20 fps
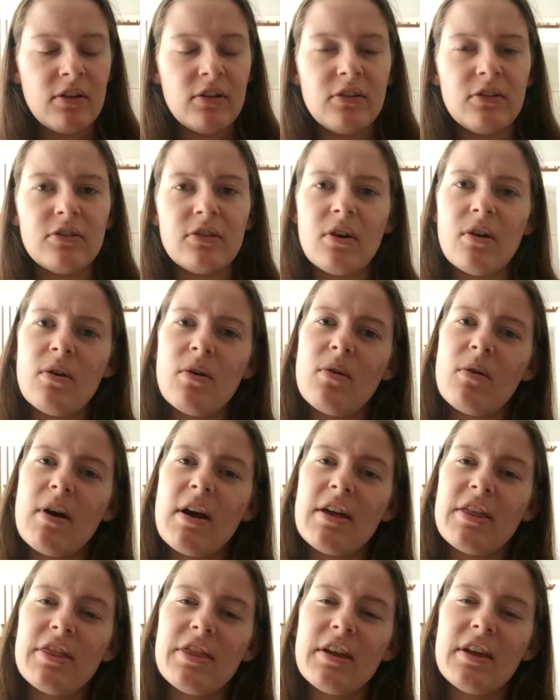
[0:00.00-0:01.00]
So
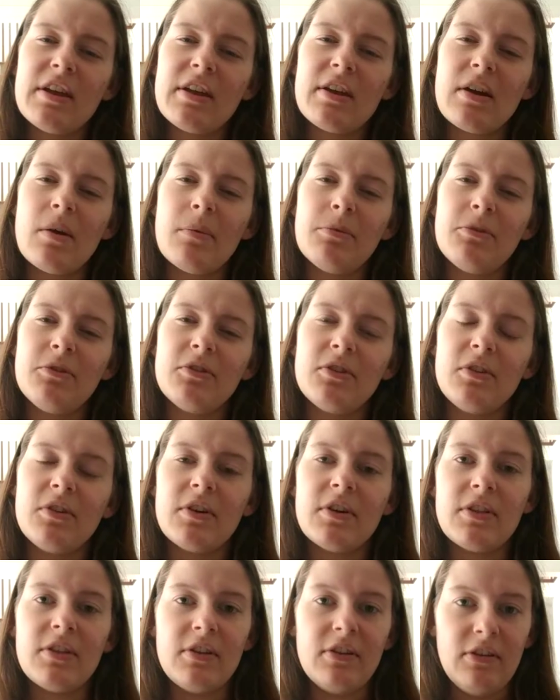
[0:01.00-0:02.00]
I think it helps to look
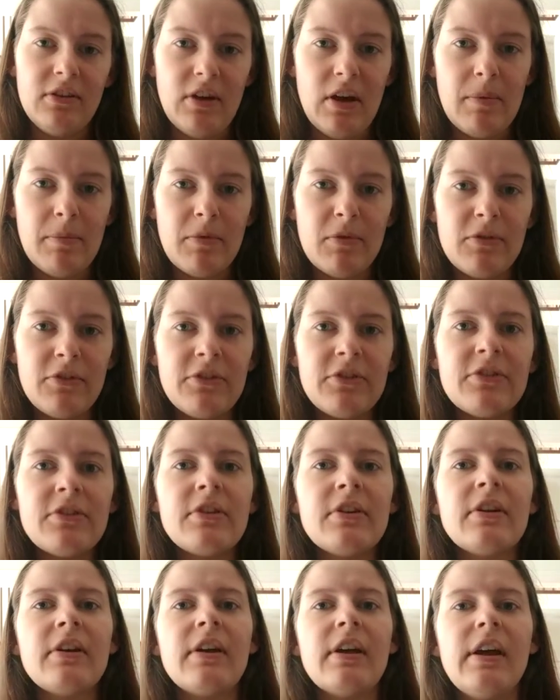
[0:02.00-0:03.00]
at the disciples
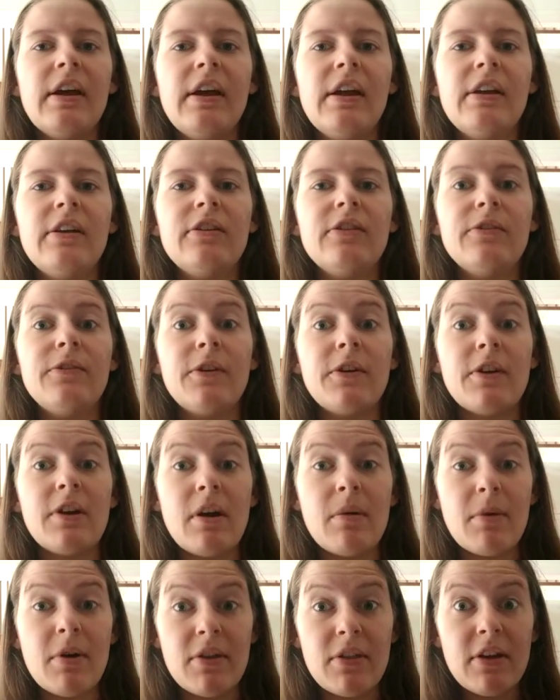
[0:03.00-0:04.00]
and to figure
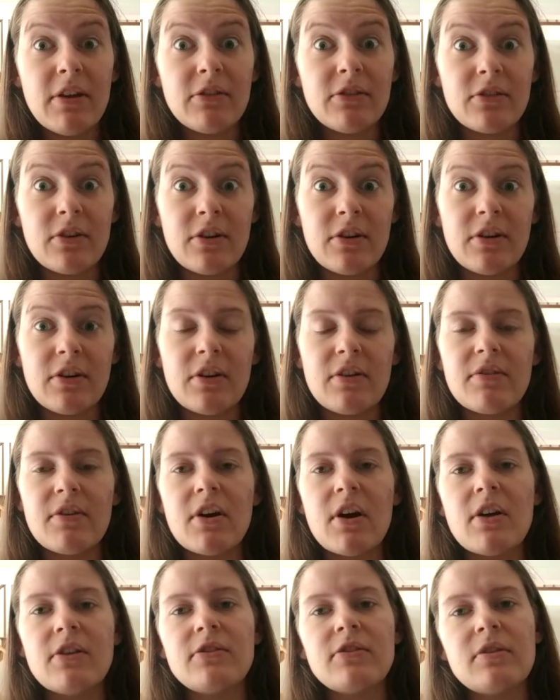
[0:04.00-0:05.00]
out where they started in
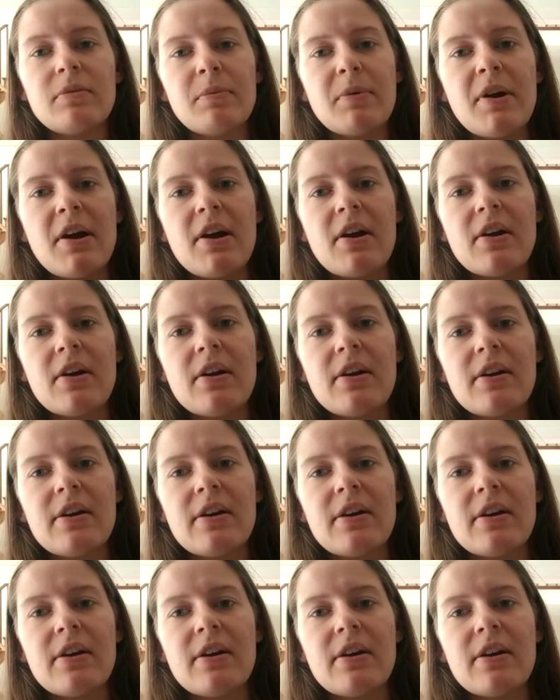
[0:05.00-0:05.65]
regards to prayer.